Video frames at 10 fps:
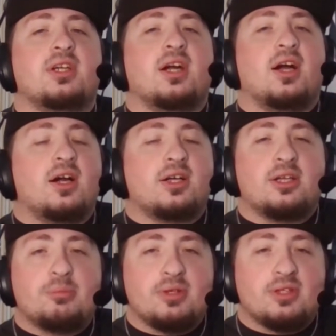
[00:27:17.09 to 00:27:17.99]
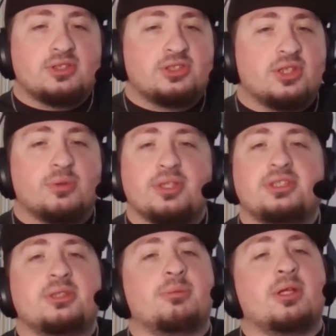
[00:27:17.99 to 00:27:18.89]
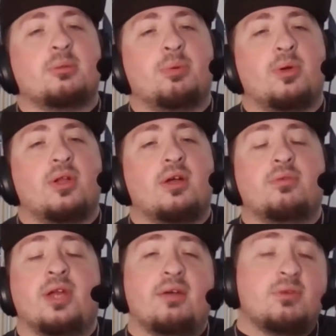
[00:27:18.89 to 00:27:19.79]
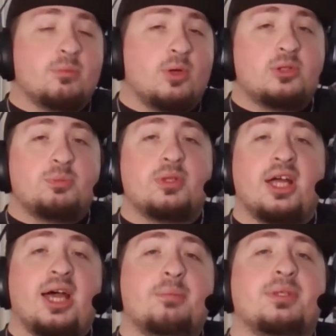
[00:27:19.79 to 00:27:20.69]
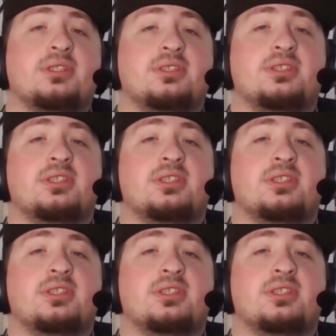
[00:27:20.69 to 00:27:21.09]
are going to be so easy to be able to pull off, and having multiple copies,